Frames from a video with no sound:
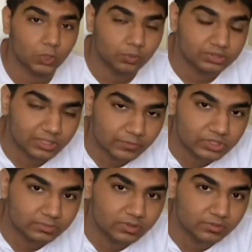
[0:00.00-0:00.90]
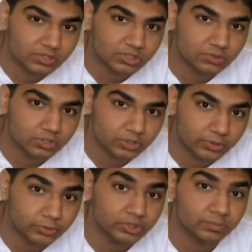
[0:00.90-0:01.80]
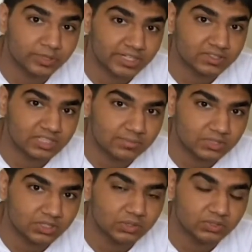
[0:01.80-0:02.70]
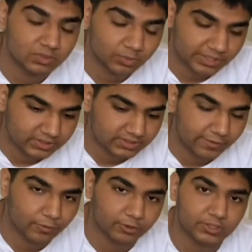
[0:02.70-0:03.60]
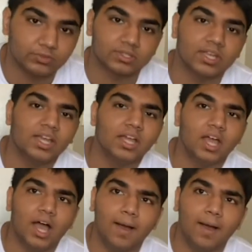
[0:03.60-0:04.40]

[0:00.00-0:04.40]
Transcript: every time you finish a unit, you are doing the practice MCQs and the practice FRQs.